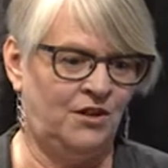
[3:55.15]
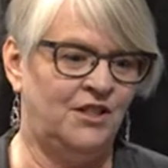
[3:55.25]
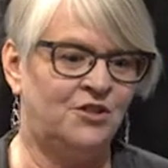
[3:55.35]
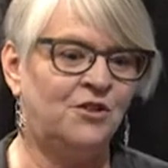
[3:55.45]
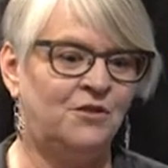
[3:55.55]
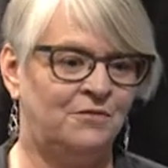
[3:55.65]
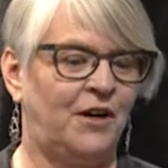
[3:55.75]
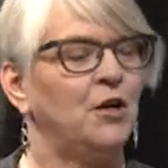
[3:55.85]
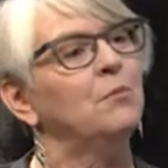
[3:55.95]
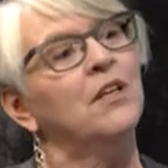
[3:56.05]
into the
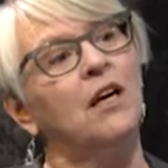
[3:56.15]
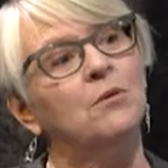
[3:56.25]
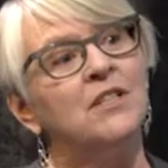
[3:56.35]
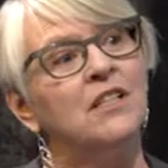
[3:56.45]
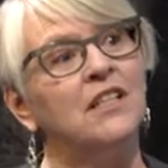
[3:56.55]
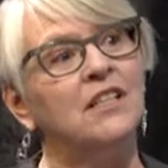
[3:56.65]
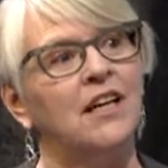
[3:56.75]
environment I was in.